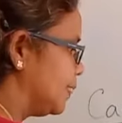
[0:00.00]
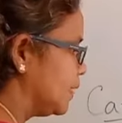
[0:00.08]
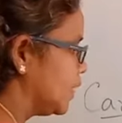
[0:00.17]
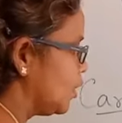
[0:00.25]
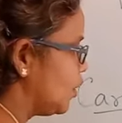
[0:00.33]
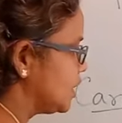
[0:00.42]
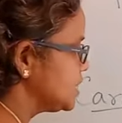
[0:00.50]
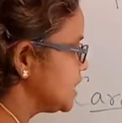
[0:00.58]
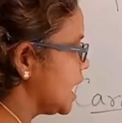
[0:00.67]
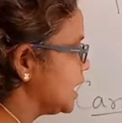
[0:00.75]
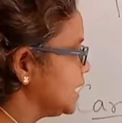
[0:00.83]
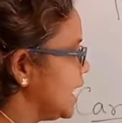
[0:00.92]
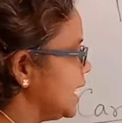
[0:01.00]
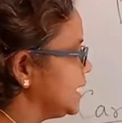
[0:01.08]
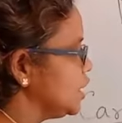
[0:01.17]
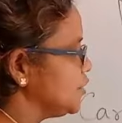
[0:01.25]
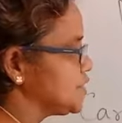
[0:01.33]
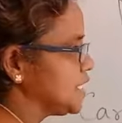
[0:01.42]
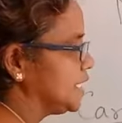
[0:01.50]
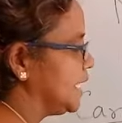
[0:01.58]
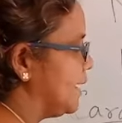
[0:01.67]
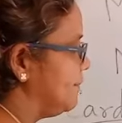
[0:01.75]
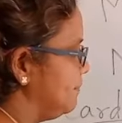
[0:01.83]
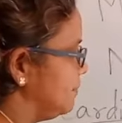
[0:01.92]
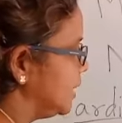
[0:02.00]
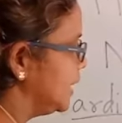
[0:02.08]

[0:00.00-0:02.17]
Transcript: Now what is the cardinality of set M?